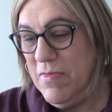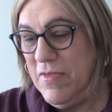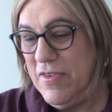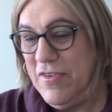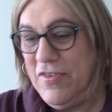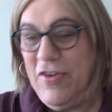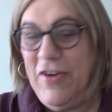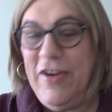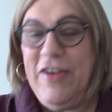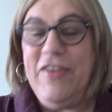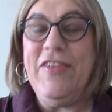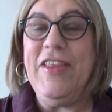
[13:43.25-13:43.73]

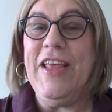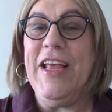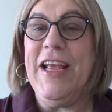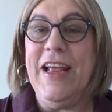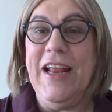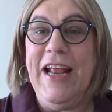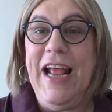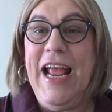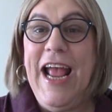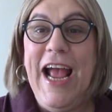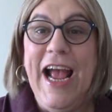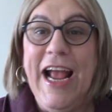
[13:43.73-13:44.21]
So he's
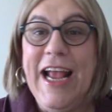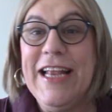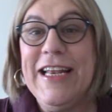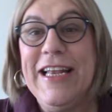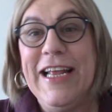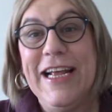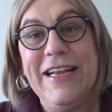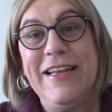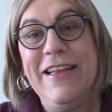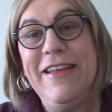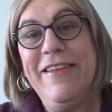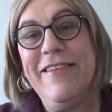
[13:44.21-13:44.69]
thinking, hey, I can
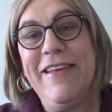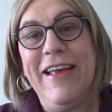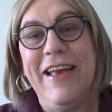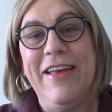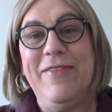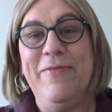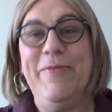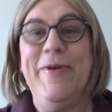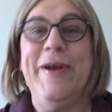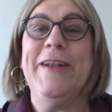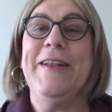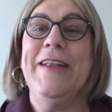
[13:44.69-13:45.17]
take these
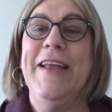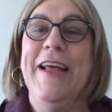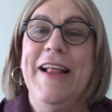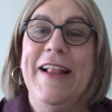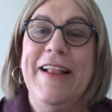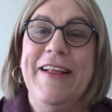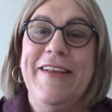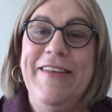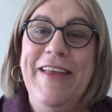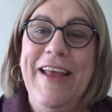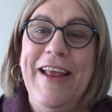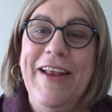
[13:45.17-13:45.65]
guys back to
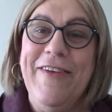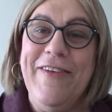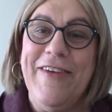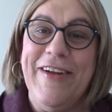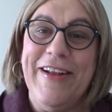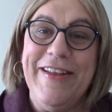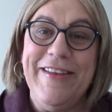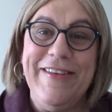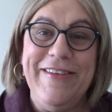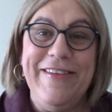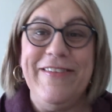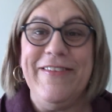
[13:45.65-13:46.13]
Alexandria.
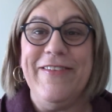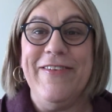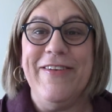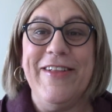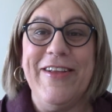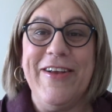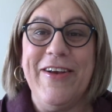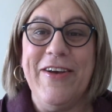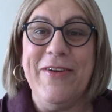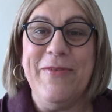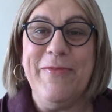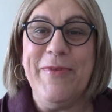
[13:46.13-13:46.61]
This is
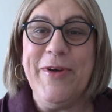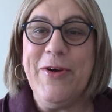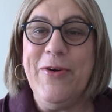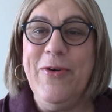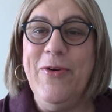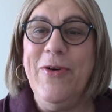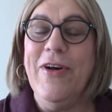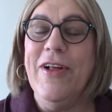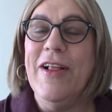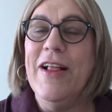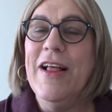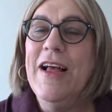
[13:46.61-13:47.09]
really gonna be
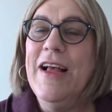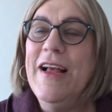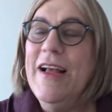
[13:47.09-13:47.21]
cool.